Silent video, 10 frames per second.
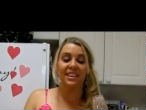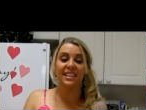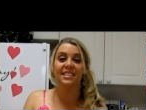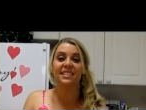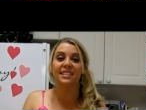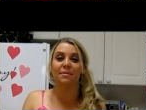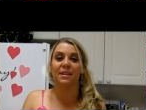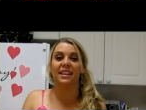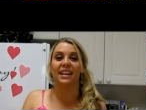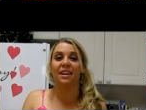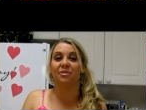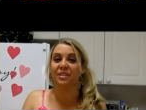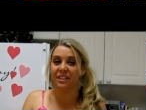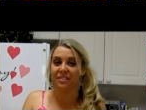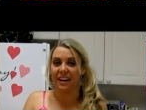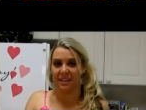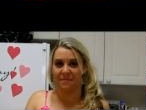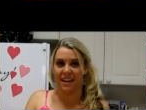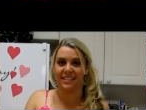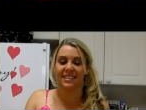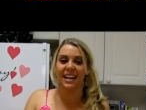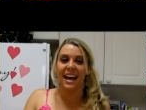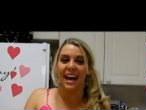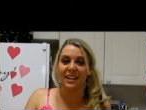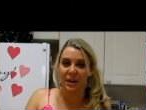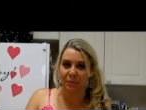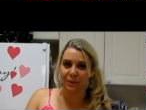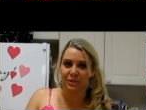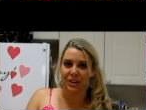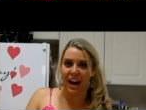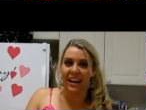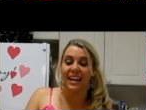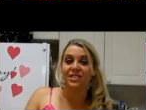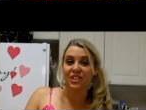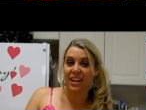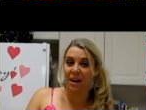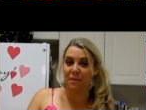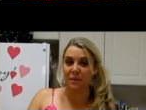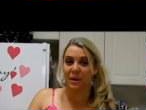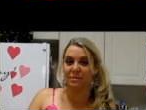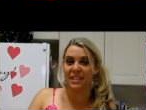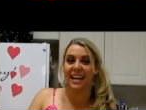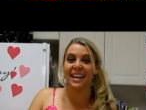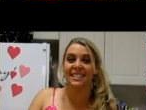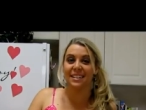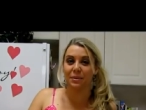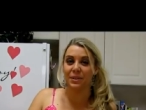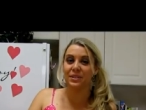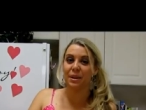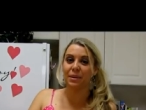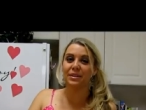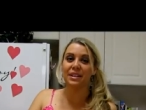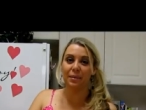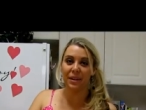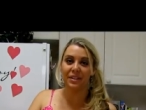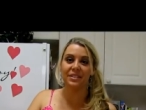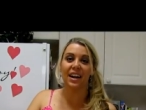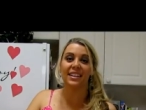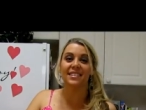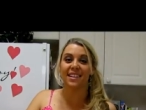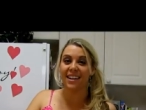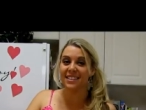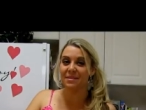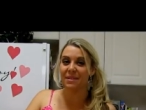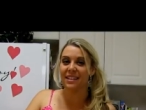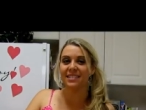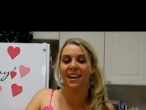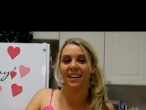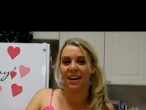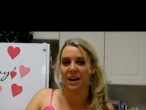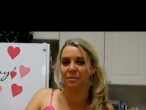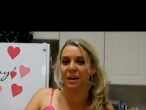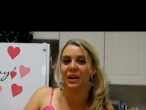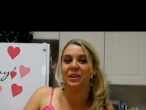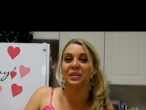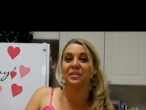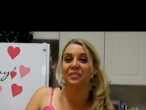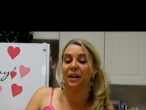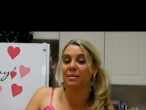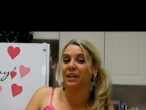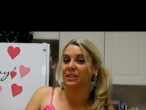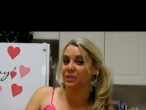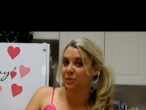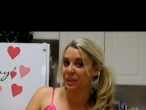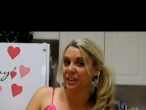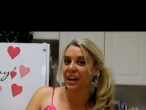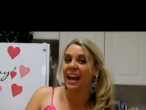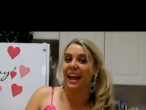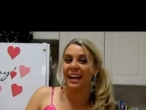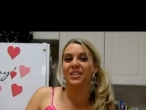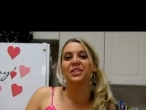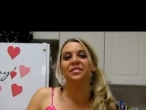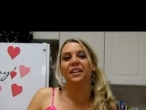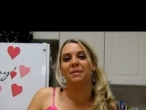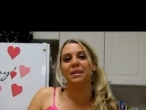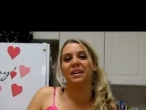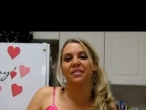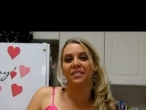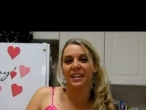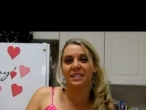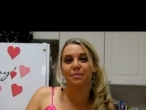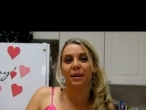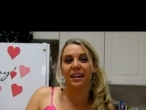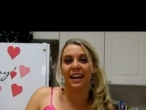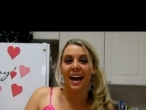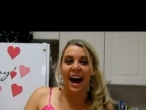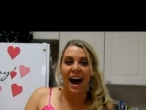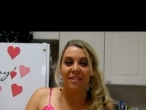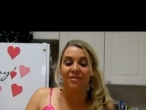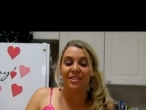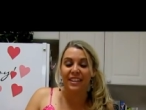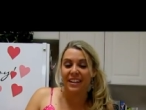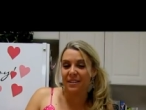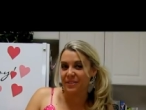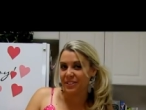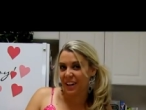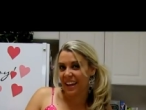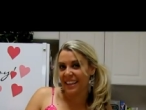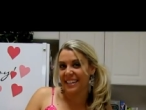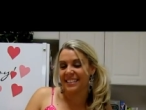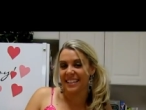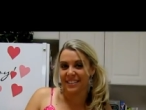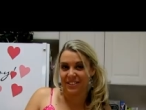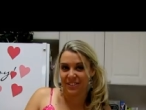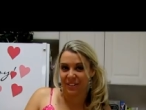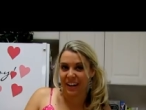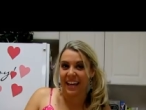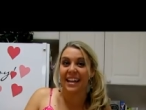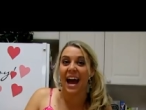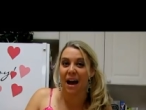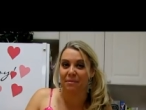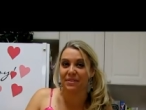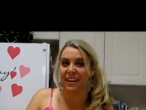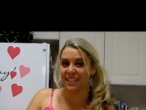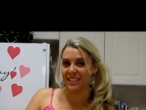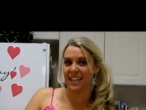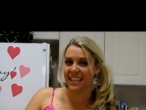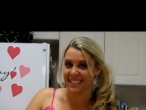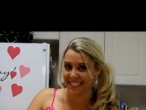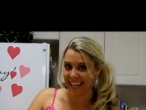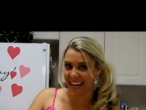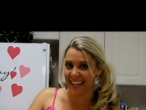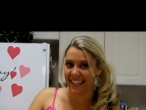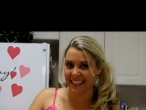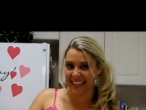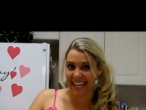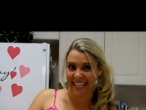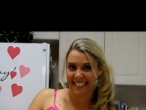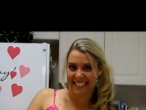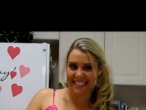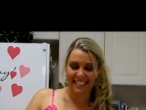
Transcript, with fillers: This is something that I really recommend and hope you try. Check out my website at www.saucymouth.com. You can find me on Twitter and you can find me on Facebook. I really hope you try this. Enjoy and happy Valentine's Day. Thanks.